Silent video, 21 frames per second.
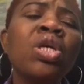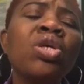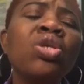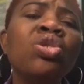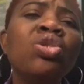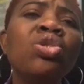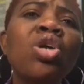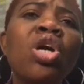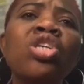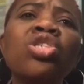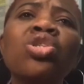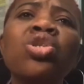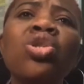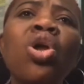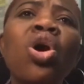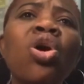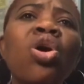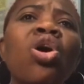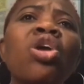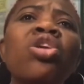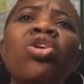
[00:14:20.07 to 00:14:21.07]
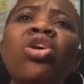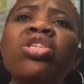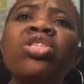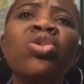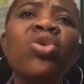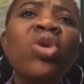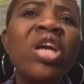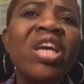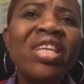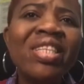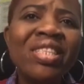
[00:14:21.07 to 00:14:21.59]
just log on
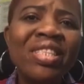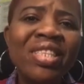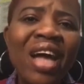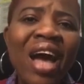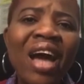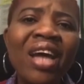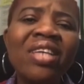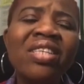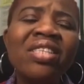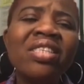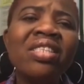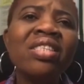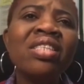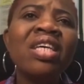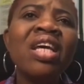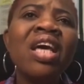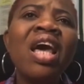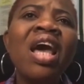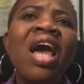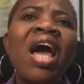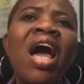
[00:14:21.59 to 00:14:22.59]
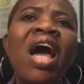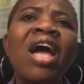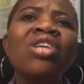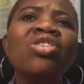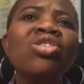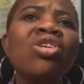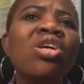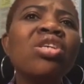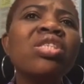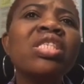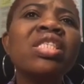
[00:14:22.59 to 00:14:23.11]
onto a site
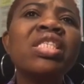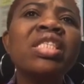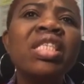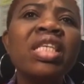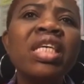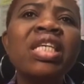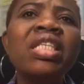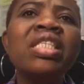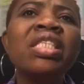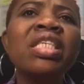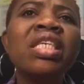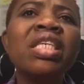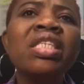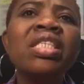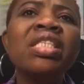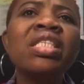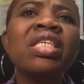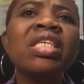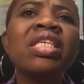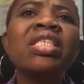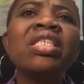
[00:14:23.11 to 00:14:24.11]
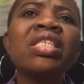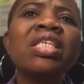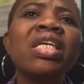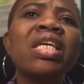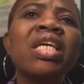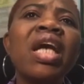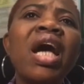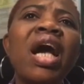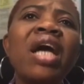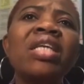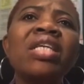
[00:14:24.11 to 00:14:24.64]
and just
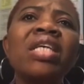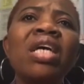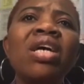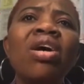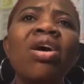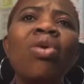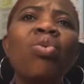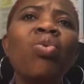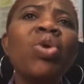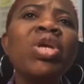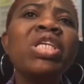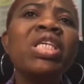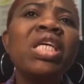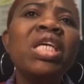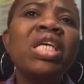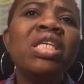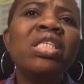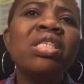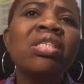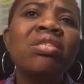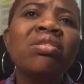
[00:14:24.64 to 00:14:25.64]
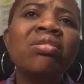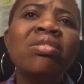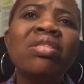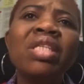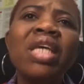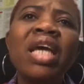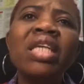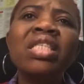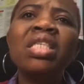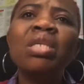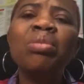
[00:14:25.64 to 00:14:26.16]
tick, and within
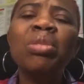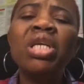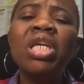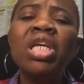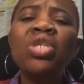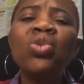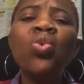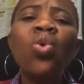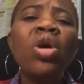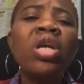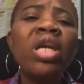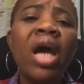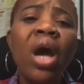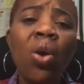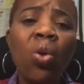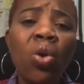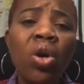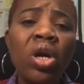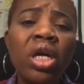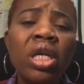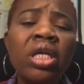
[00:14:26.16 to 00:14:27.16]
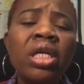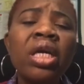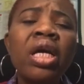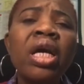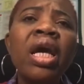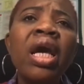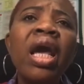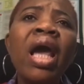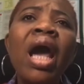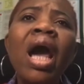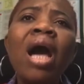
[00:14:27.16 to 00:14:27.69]
30 minutes, 1 hour,
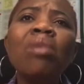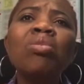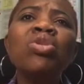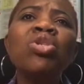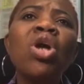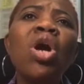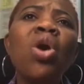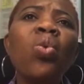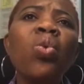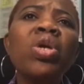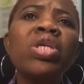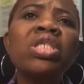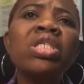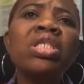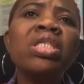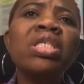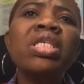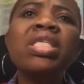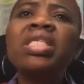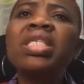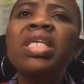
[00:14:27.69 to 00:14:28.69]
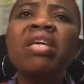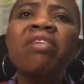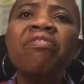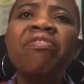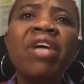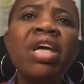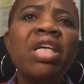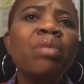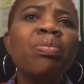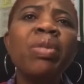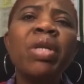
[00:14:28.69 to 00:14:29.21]
I'm done with this
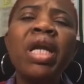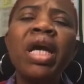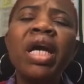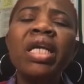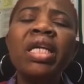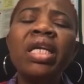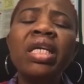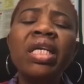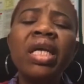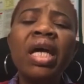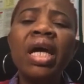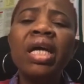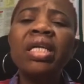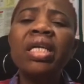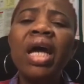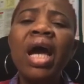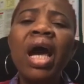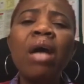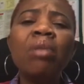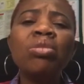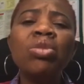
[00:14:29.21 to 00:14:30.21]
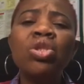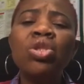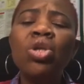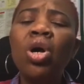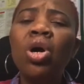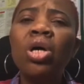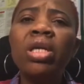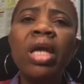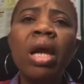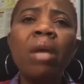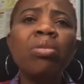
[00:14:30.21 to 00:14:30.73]
event planning, and I'm
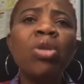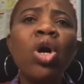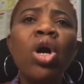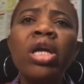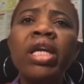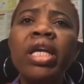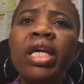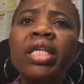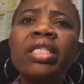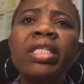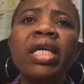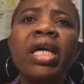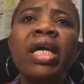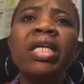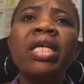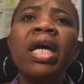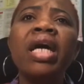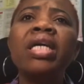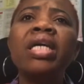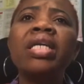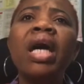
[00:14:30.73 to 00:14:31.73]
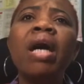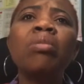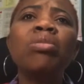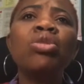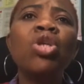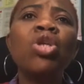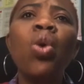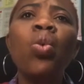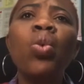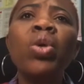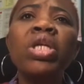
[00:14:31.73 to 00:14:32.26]
done. I'm connected and
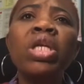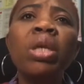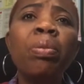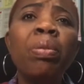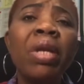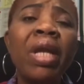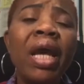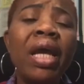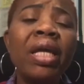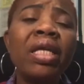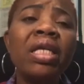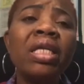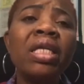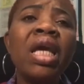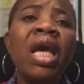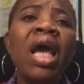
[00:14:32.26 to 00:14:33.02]
I'm done with the planning.